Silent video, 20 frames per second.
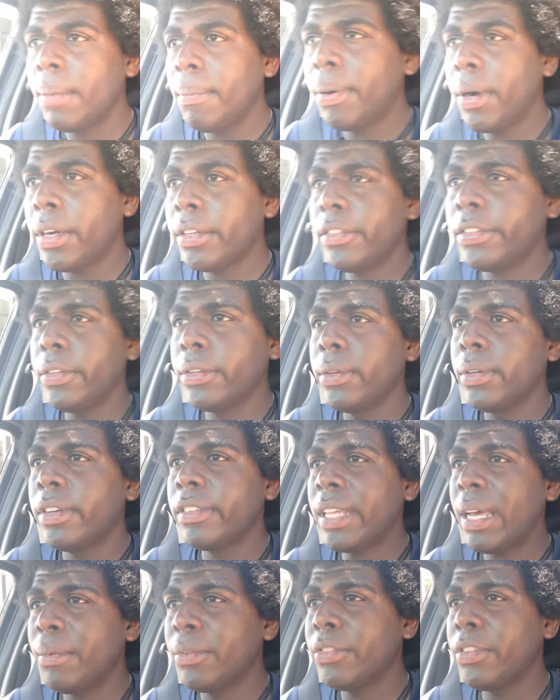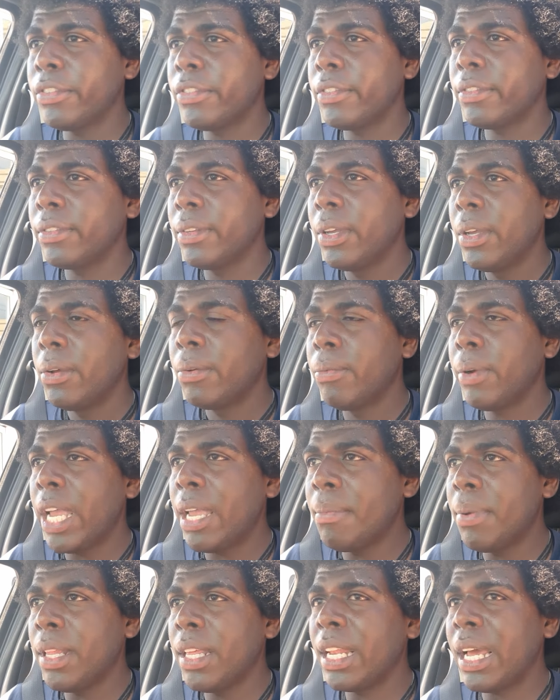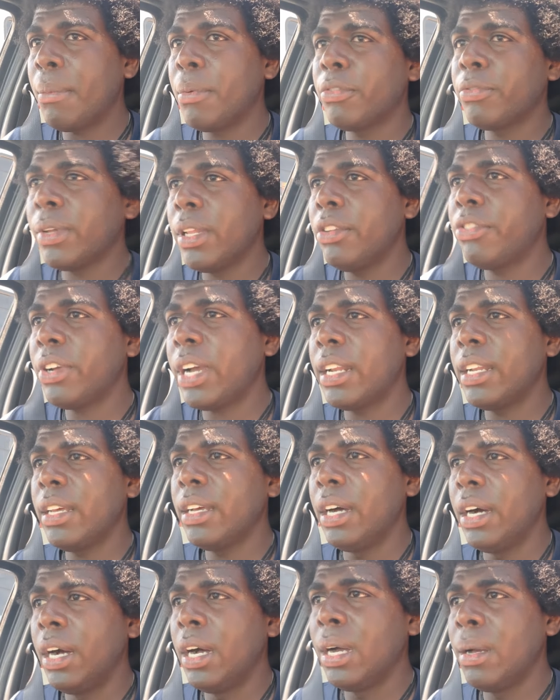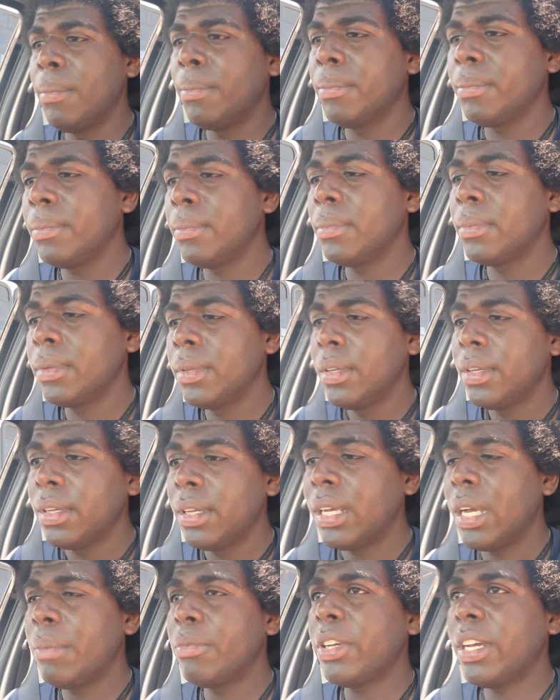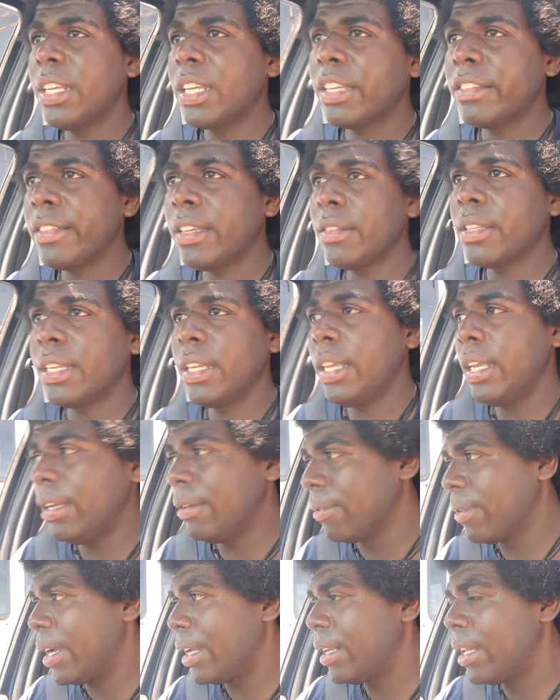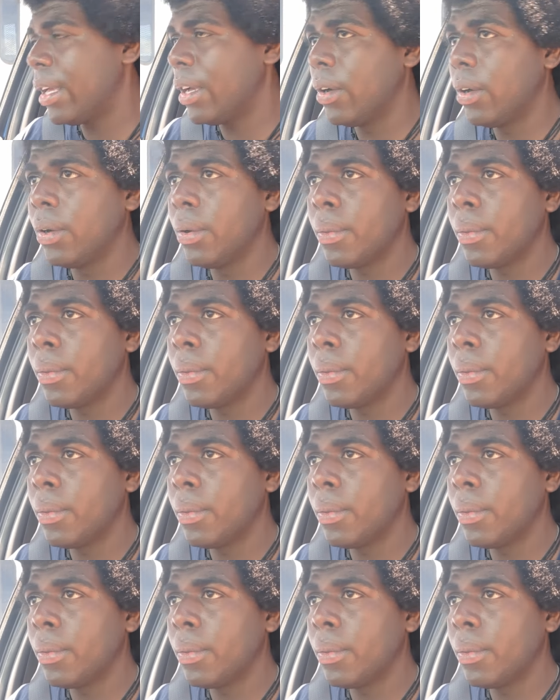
part two I was just rambling. I was really trying to um, trying to get something to eat right now.